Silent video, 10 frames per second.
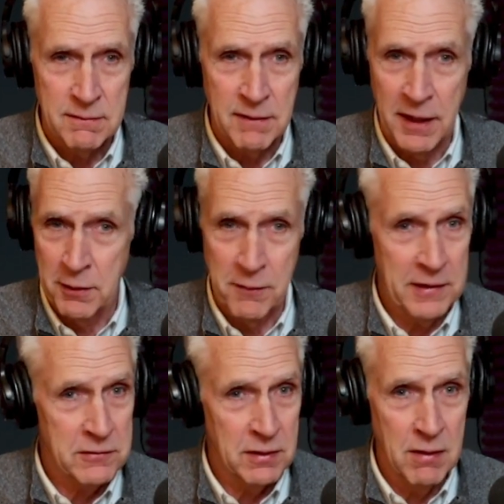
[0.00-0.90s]
and I know
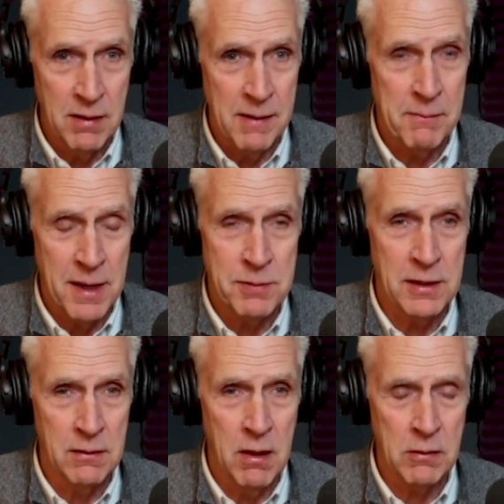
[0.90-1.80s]
that might be
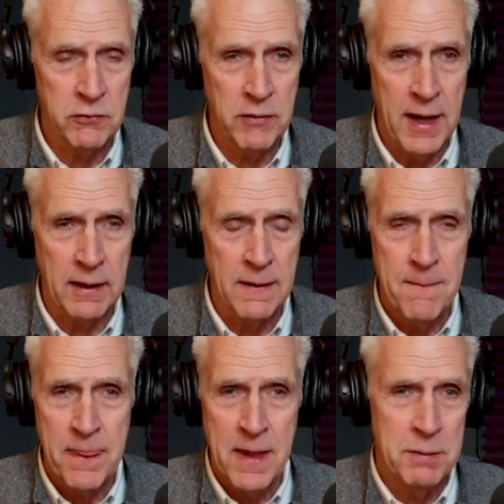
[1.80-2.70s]
a long trek,
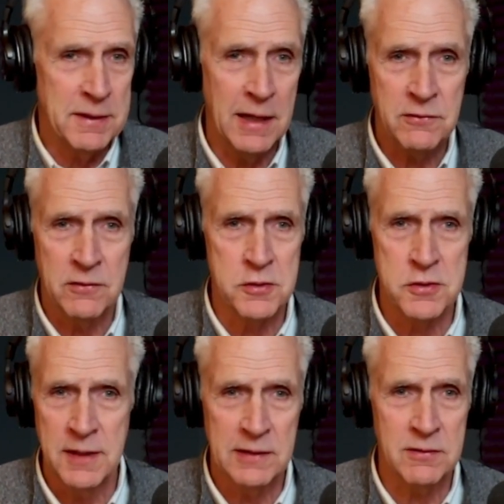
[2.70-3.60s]
but that's
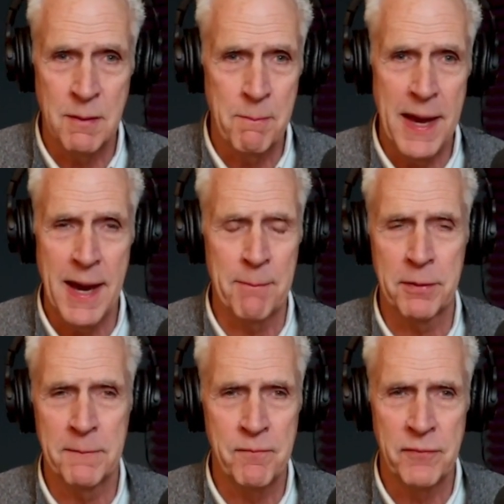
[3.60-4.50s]
the map.
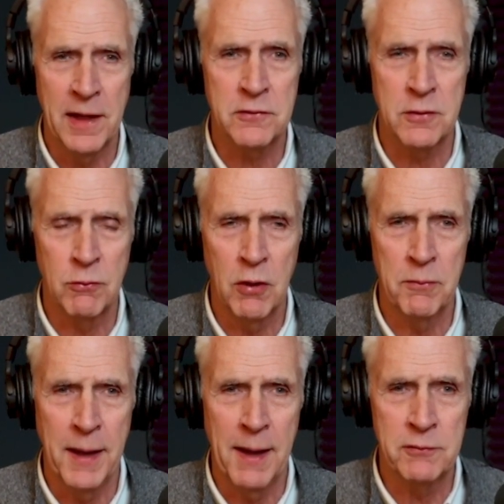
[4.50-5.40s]
That's the
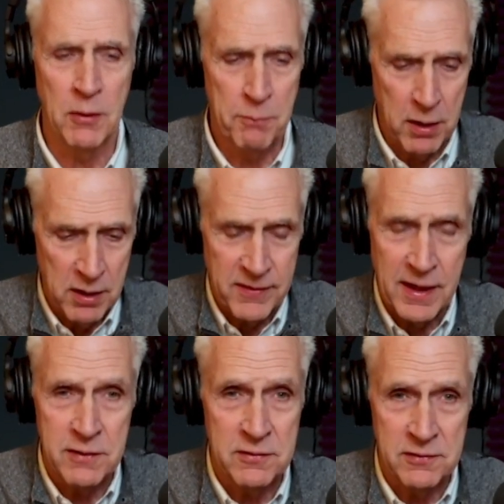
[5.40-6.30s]
roadmap. So part of
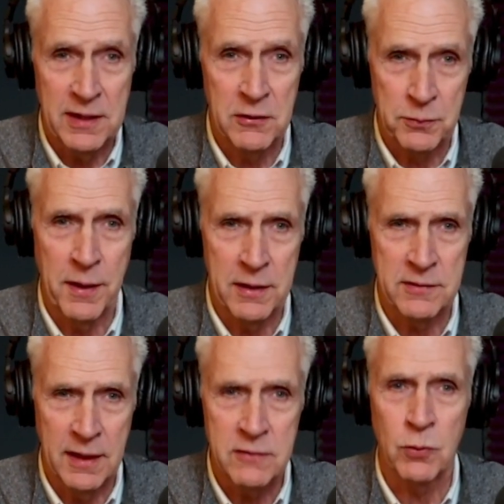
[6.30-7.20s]
that is the sales
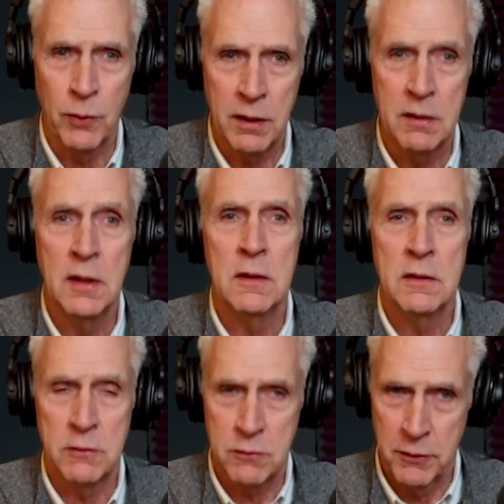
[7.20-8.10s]
process where
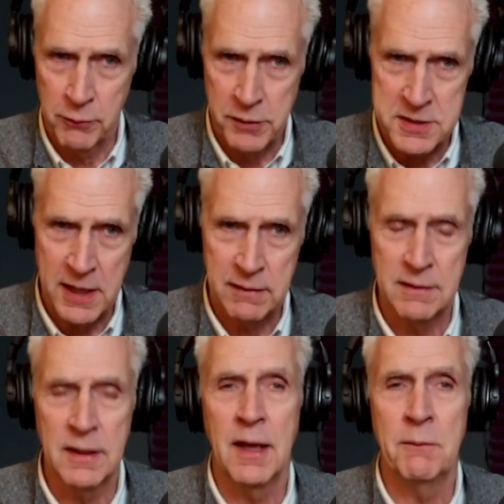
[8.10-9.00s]
you're going to reach out
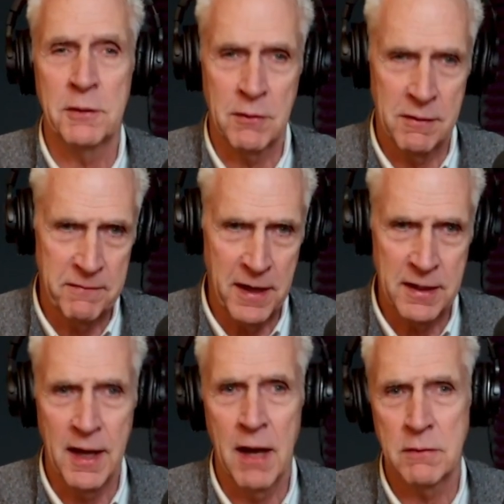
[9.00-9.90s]
to them, you're going to
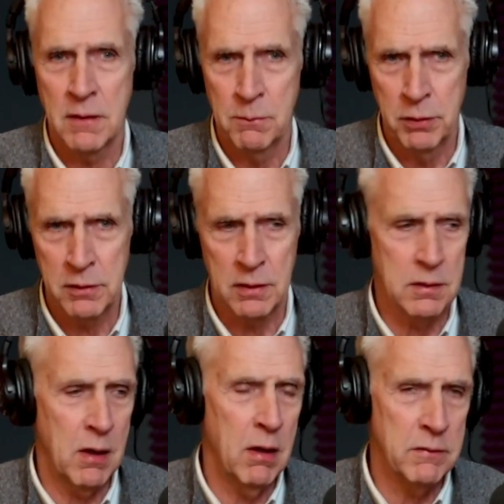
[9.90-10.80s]
find out, you're going to book a
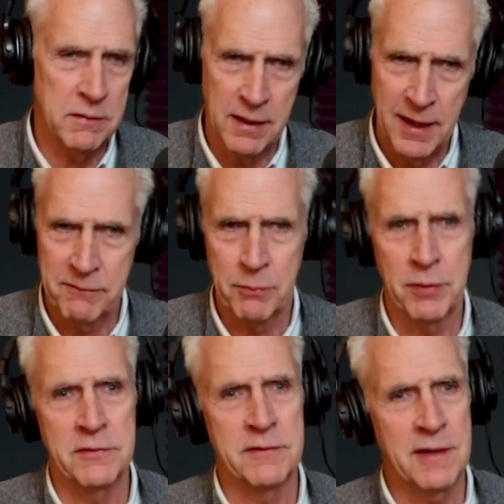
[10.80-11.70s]
call, you're going to have a
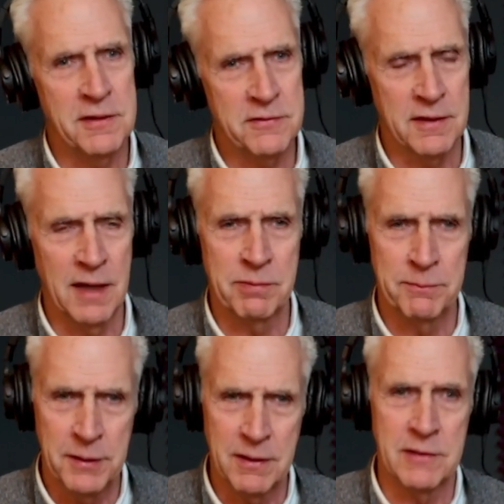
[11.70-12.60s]
presentation
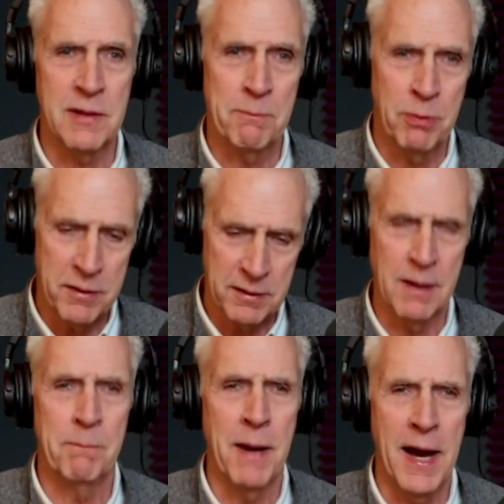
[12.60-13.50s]
capability. At some point, they're
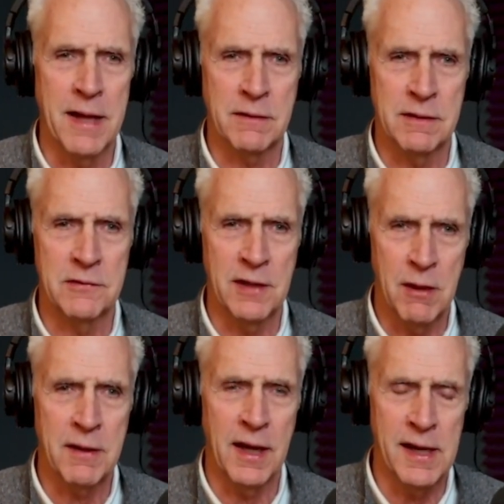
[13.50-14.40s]
going to buy. They're going to say,
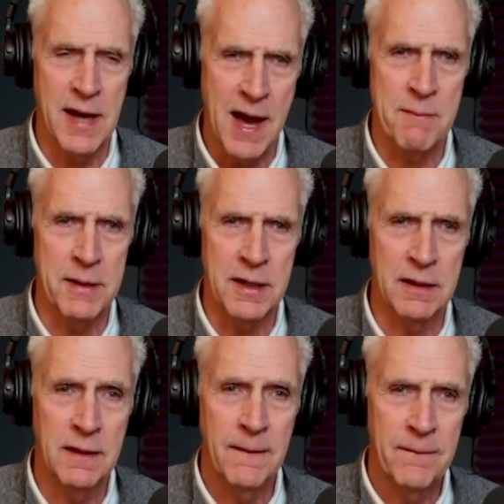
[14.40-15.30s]
okay, I'm
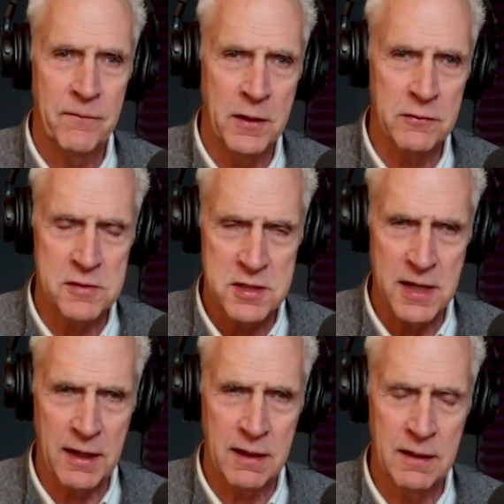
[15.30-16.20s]
in, here's a
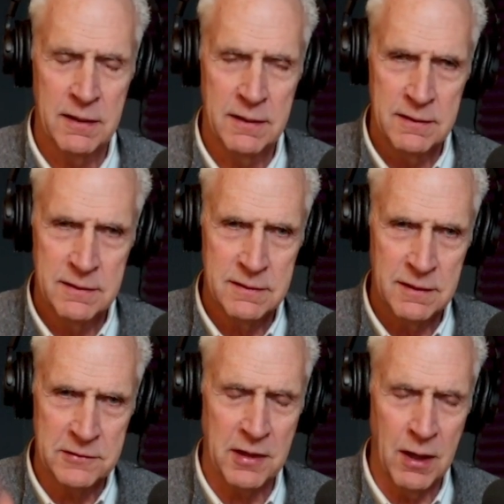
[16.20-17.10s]
check,
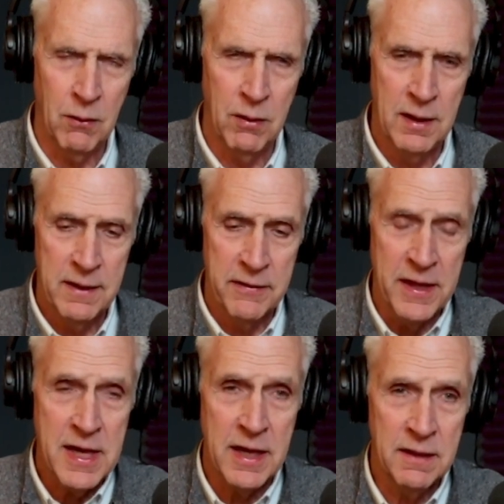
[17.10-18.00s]
let's go.
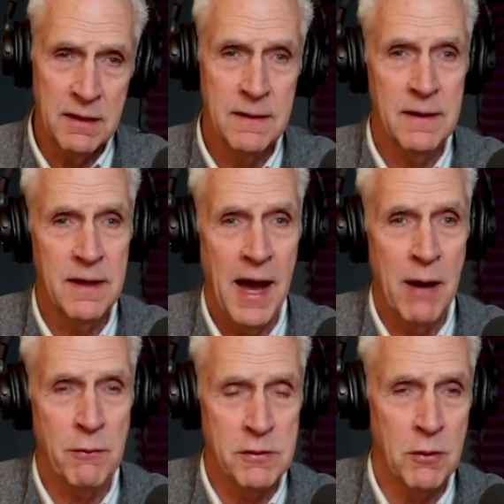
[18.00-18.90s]
Then,
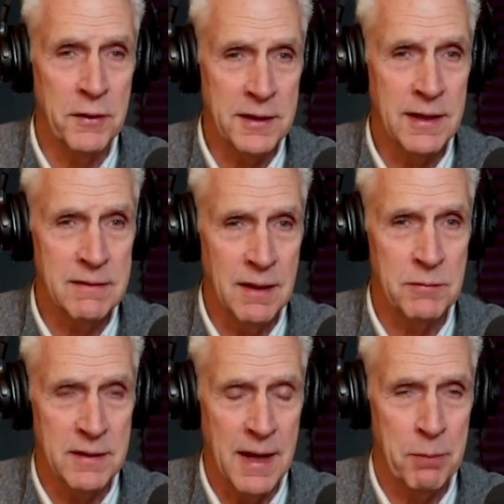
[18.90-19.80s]
how are you going to get them
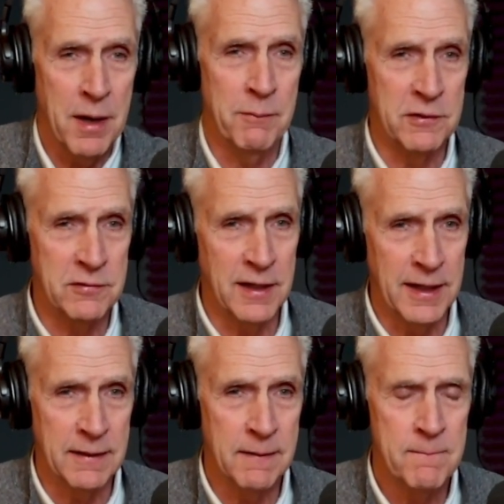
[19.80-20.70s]
to that promised
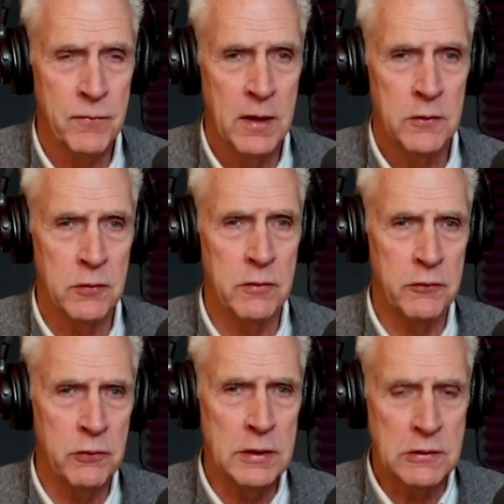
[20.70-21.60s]
land? So
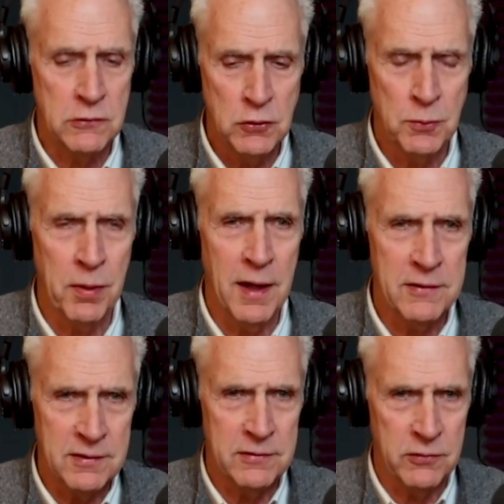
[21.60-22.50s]
there's really 2
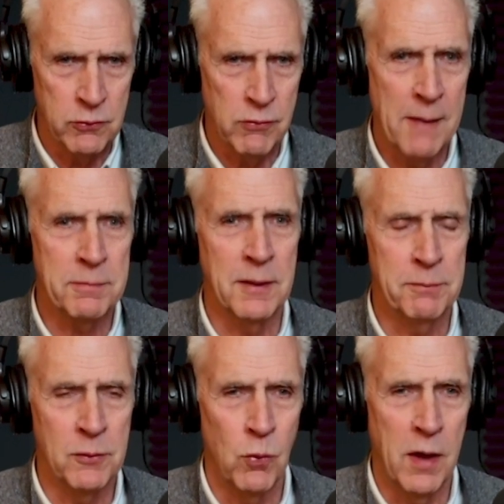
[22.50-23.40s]
processes wrapped
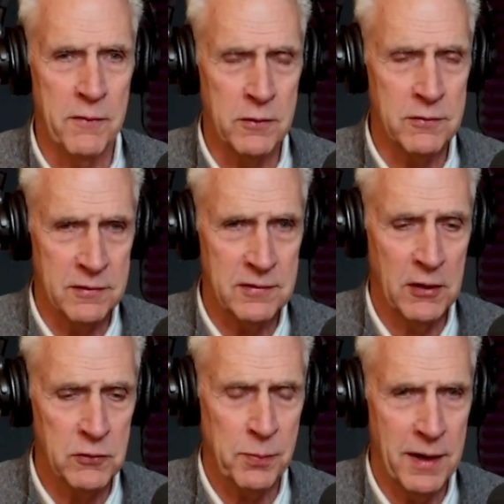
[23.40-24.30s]
up in one. There's the
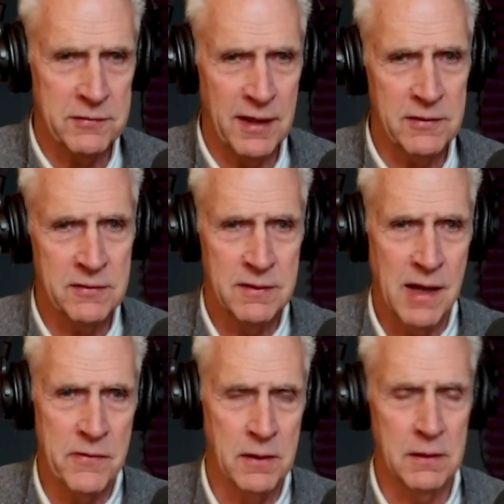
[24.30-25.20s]
sales process
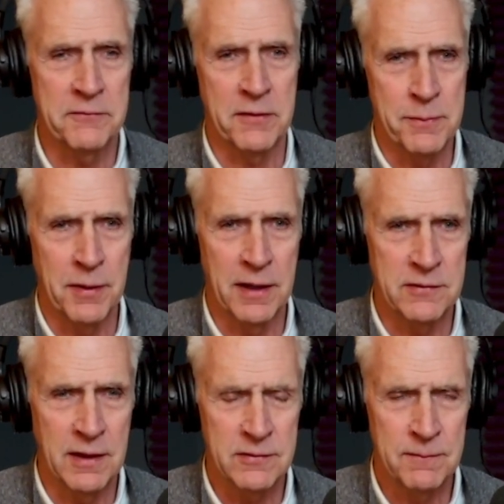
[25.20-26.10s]
and the delivery
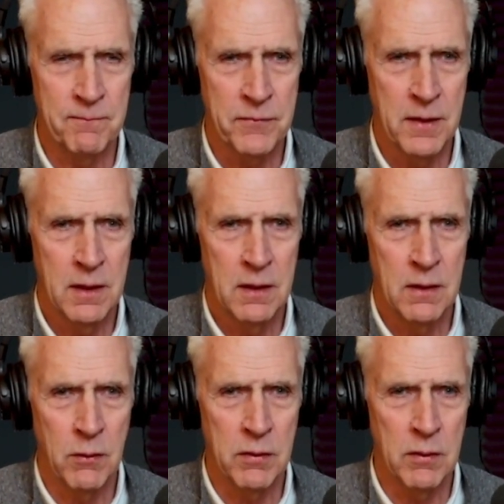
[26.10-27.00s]
process,
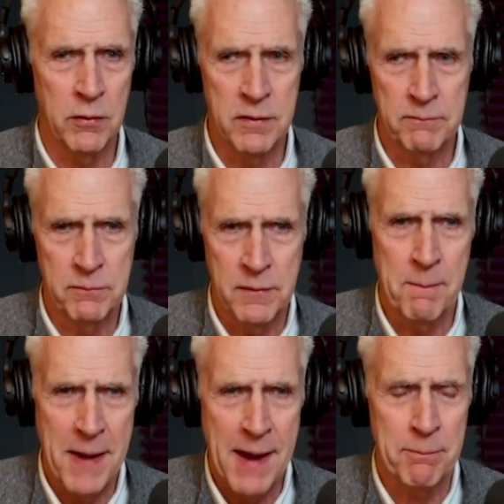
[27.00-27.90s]
or the
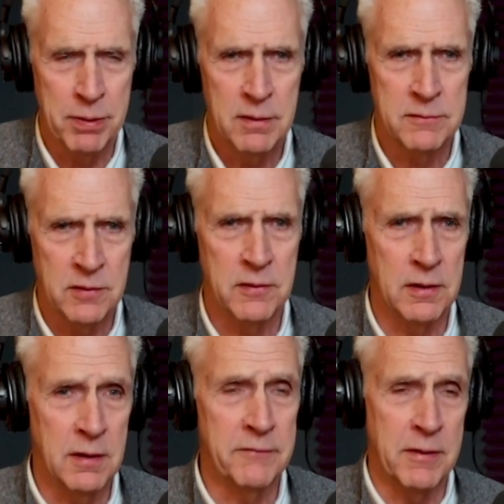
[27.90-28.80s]
map to the
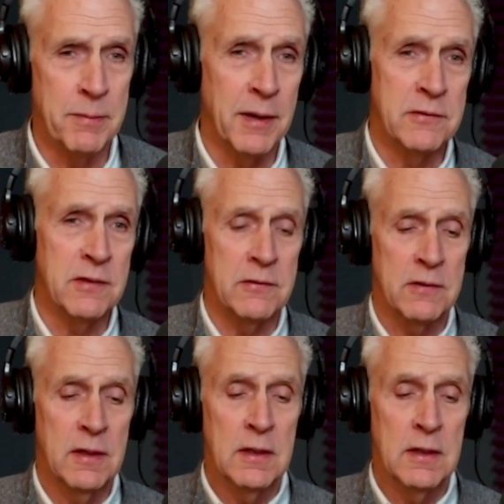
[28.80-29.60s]
delivery process.